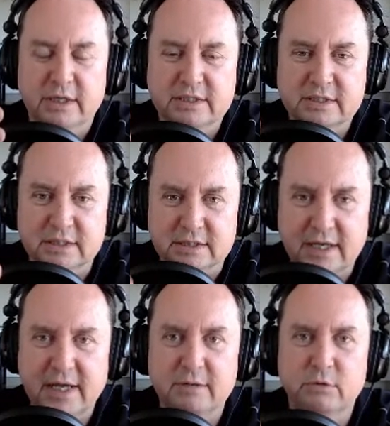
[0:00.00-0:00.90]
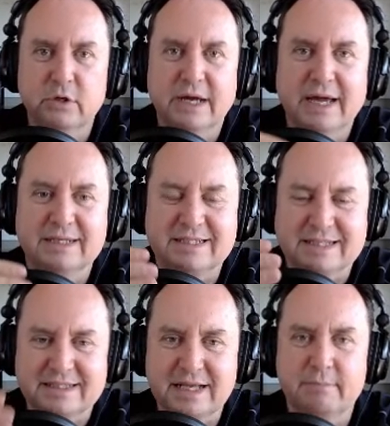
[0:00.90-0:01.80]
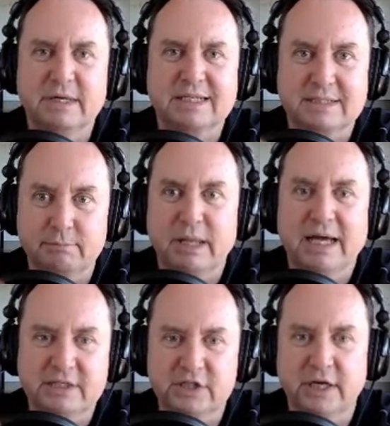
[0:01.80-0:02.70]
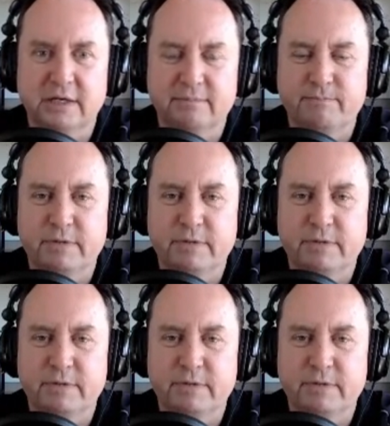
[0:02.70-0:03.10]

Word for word: sustainable and systemic supply chain.